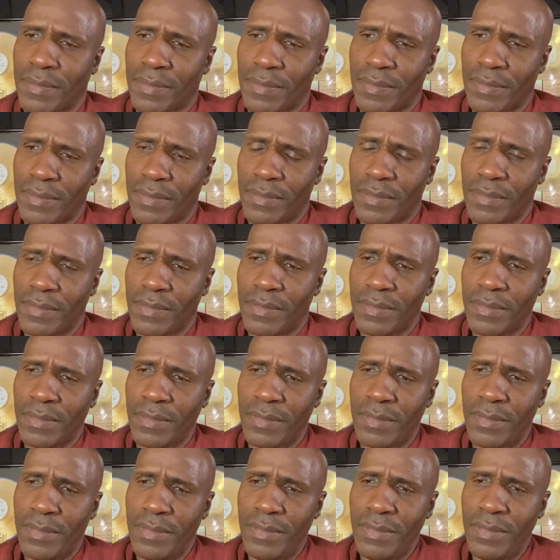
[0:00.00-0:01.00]

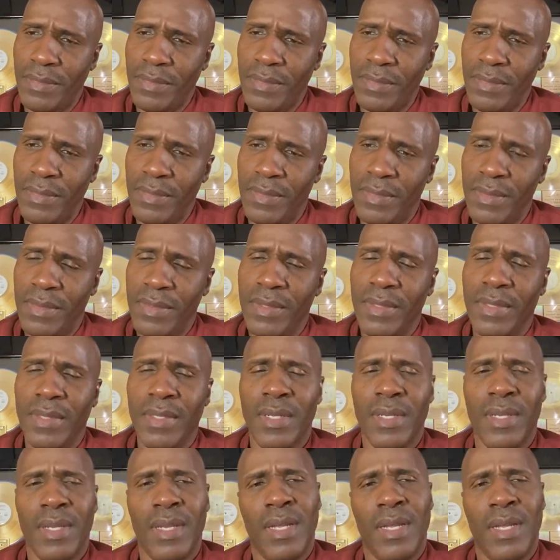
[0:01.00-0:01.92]
[no speech]